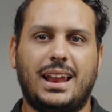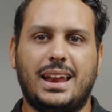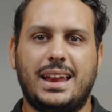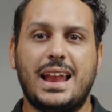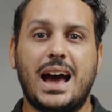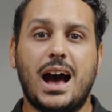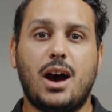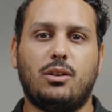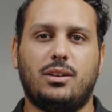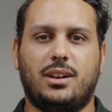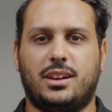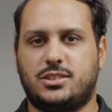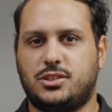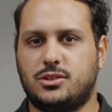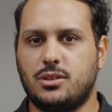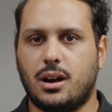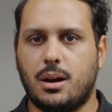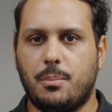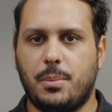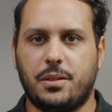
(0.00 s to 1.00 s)
Now let's
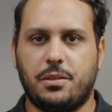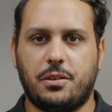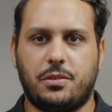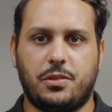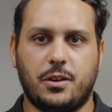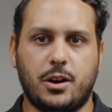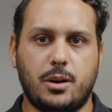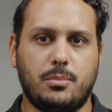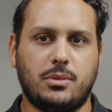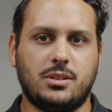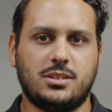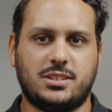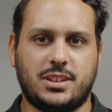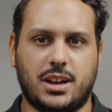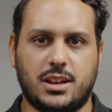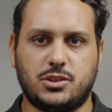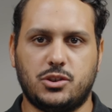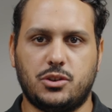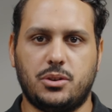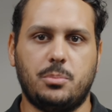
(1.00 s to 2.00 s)
talk about the thermal
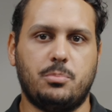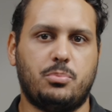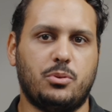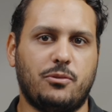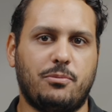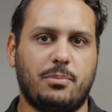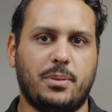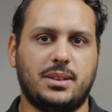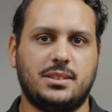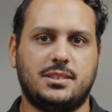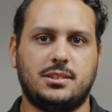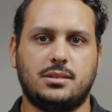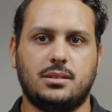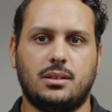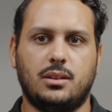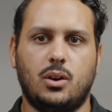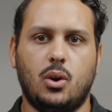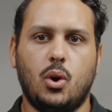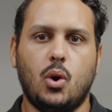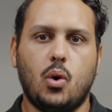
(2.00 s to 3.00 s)
sensor improvements.
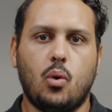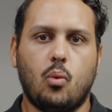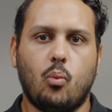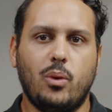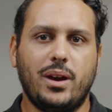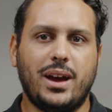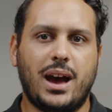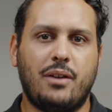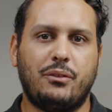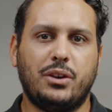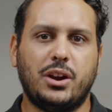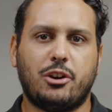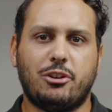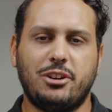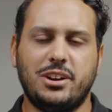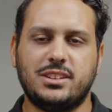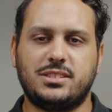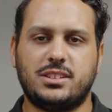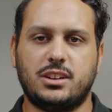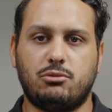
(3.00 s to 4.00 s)
We have
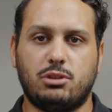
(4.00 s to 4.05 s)
increased the